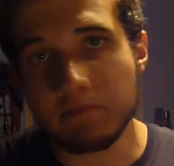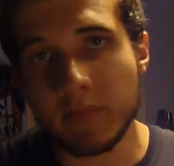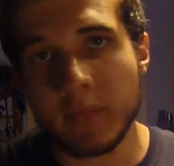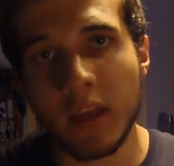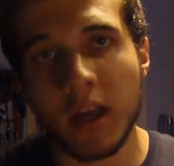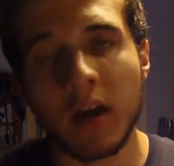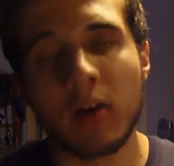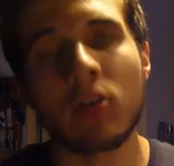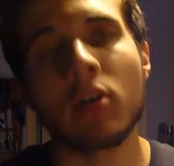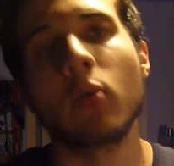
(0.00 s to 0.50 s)

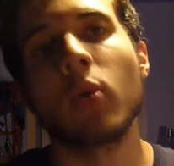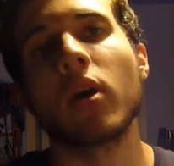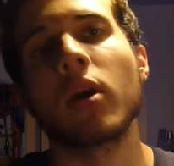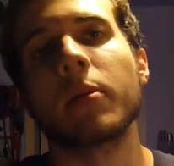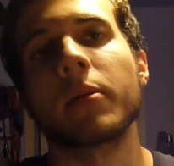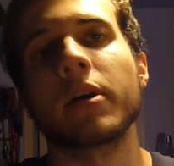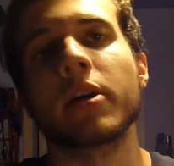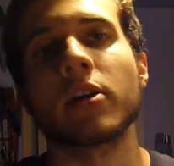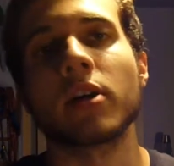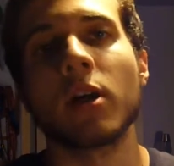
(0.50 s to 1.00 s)
I don't know where I'm
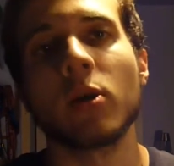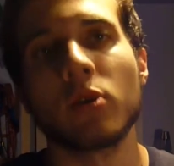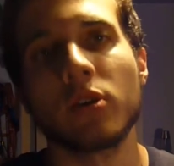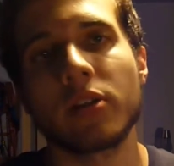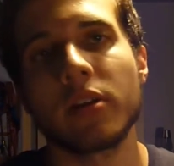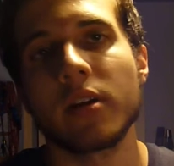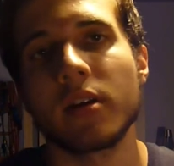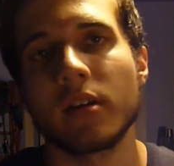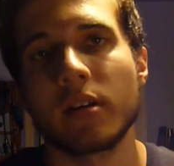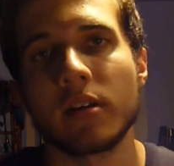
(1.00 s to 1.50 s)
going to go
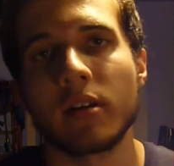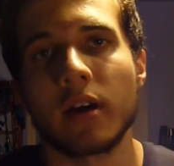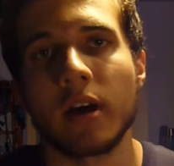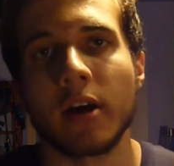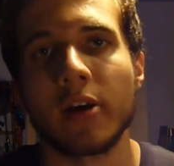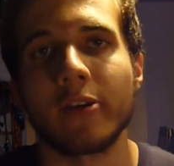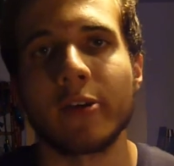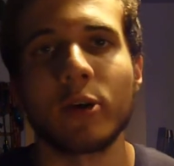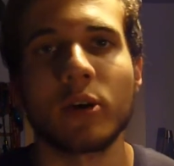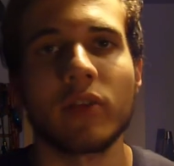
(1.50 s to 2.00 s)
with it. I
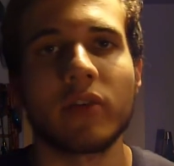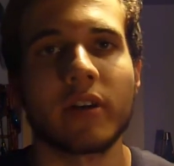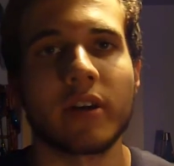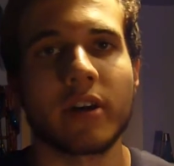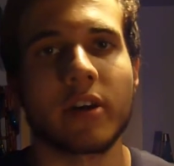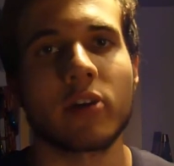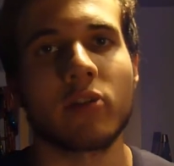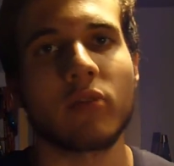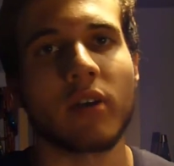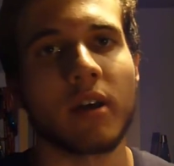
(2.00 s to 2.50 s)
don't know if I'm
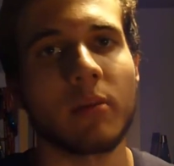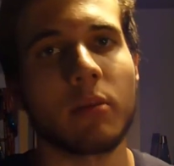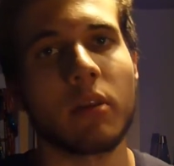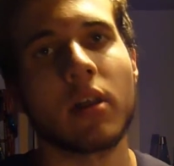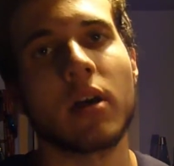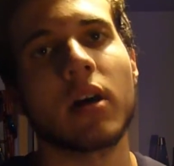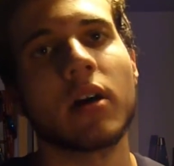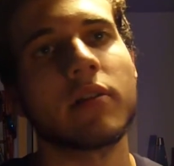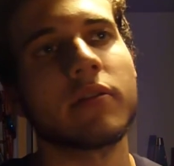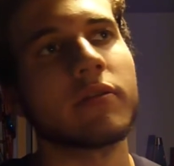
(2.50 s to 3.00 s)
going to ramble
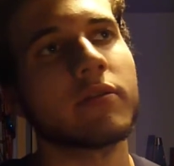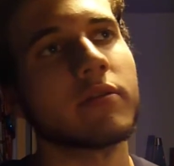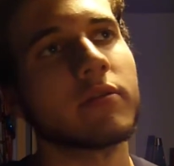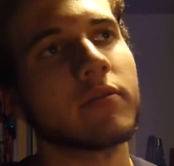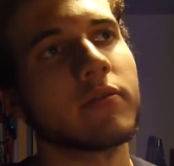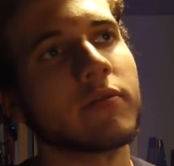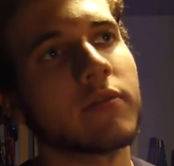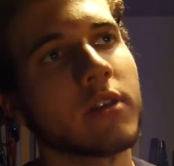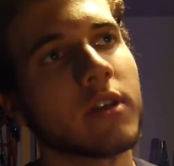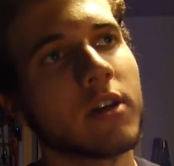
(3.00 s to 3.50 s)
off of,
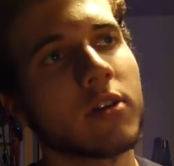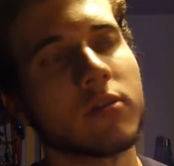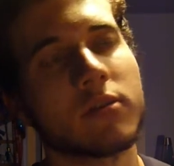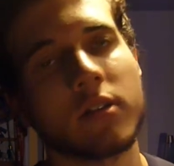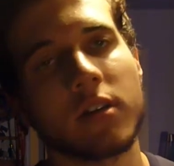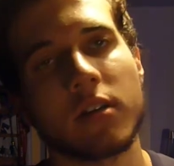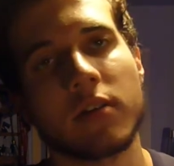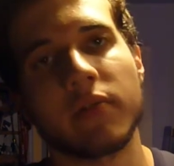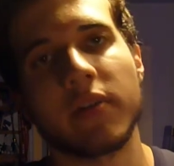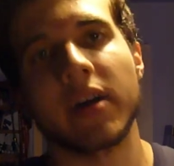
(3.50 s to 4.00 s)
you know,
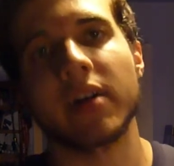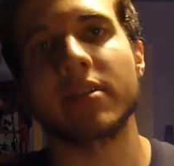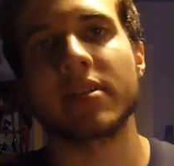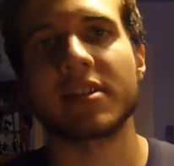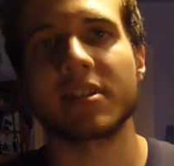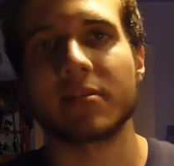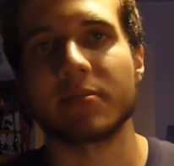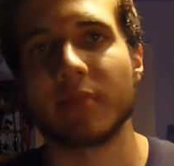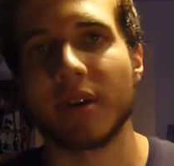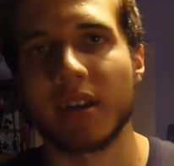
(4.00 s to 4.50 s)

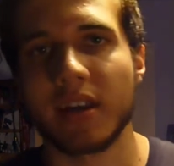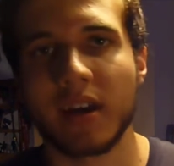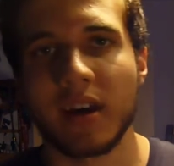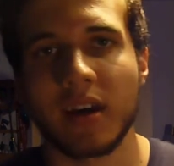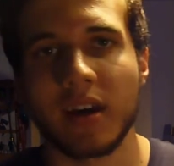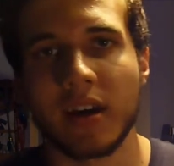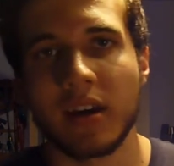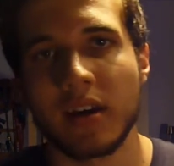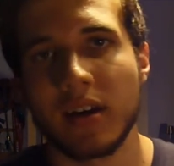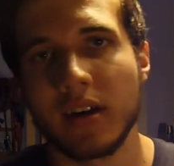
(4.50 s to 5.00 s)
advices in my
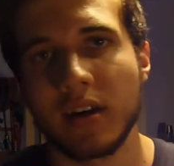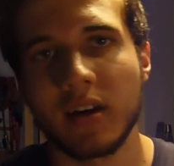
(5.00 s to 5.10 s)
day.